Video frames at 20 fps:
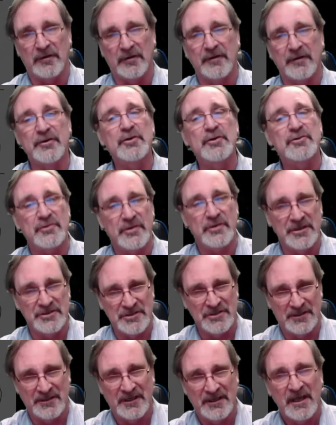or
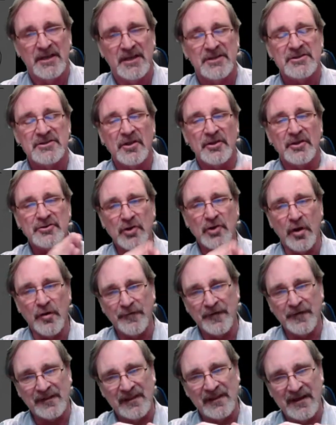nutrition. So the
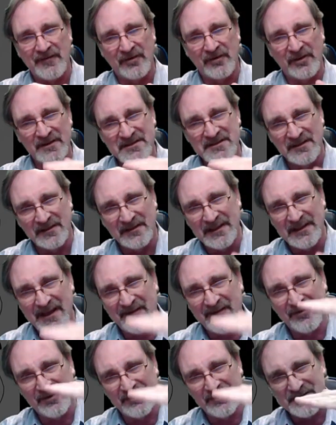trophic level is the
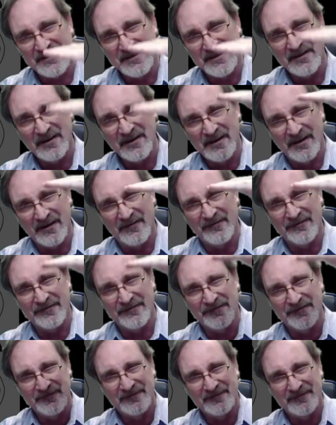levels of,
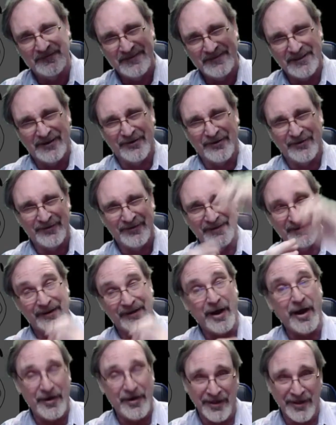you know,
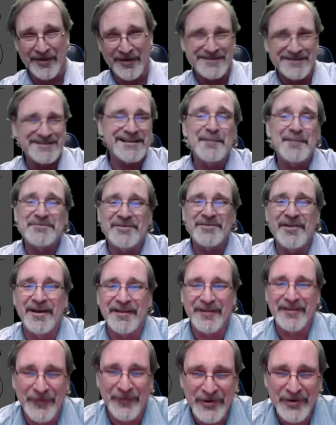the steps along
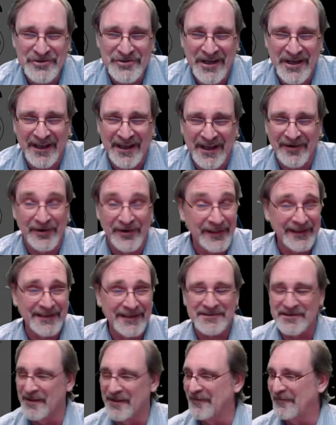the food chain, or
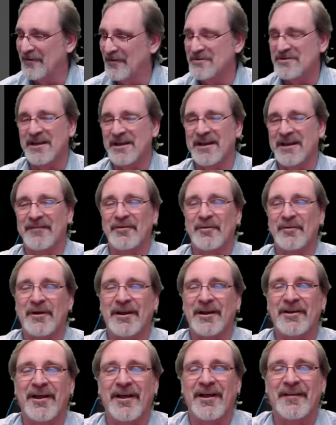links on the food chain, if you want to
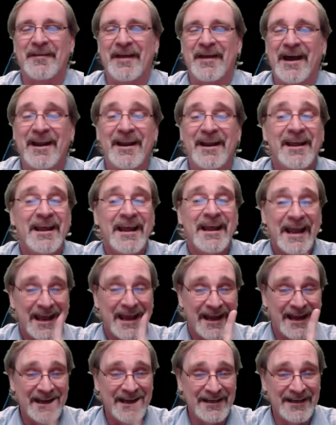call it that.
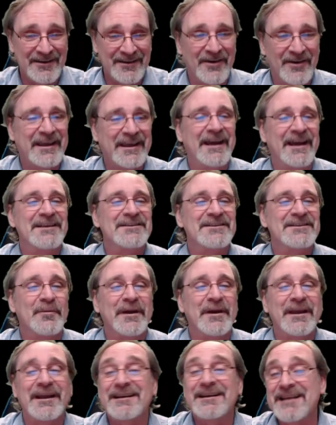And okay, so we're
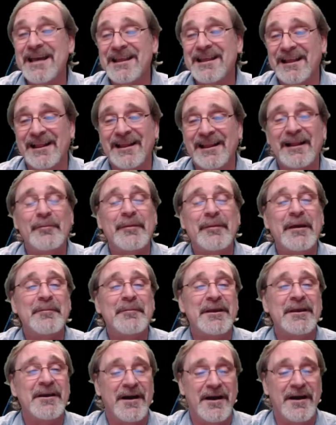going to take it a little bit
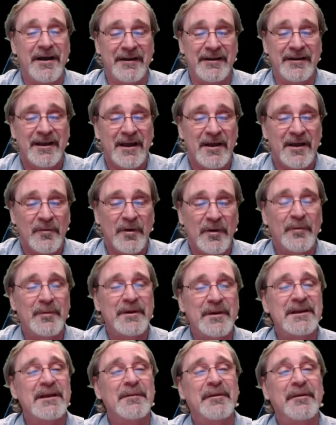beyond what we
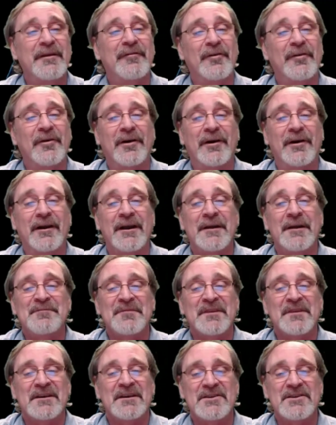did before.
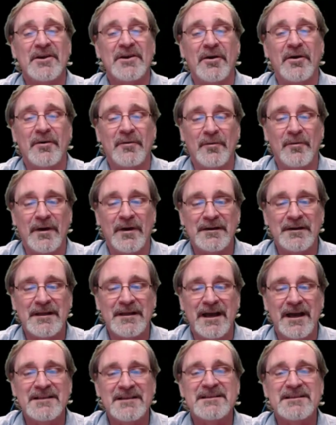So one
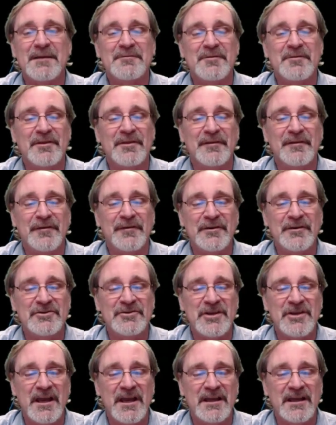concept of the food
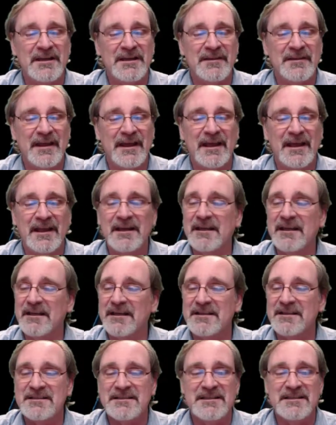chain then
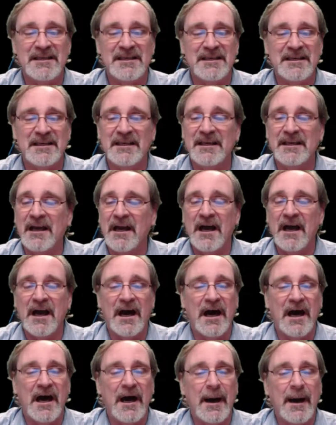is the,
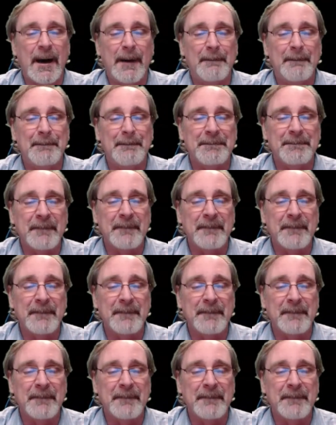you know,